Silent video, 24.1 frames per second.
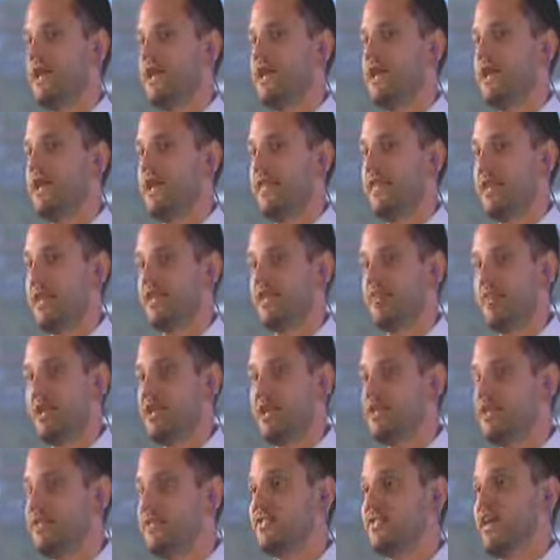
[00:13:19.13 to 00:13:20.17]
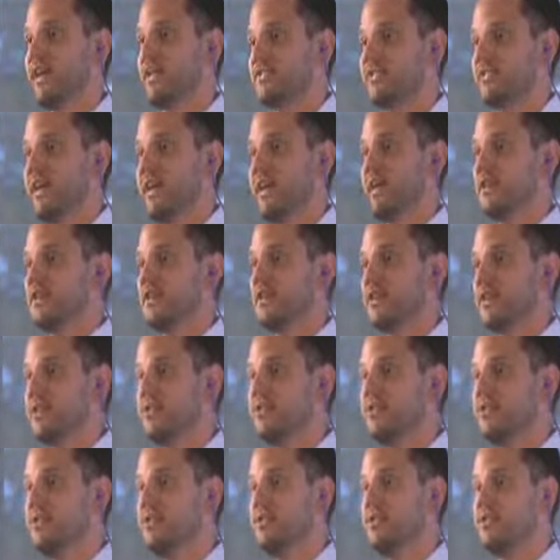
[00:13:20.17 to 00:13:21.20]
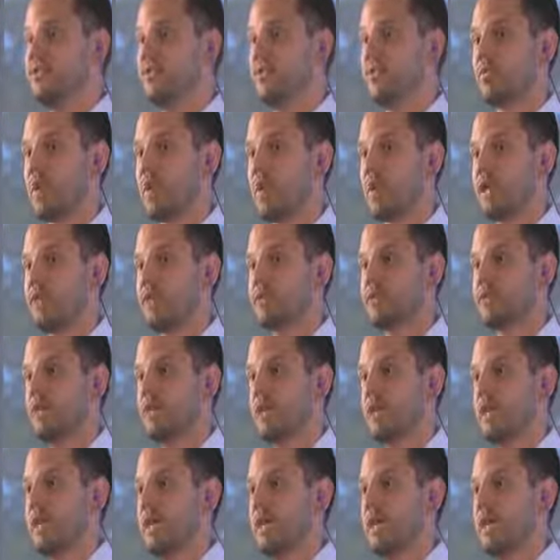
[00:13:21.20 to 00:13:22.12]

uh, that patient satisfaction continues to rise.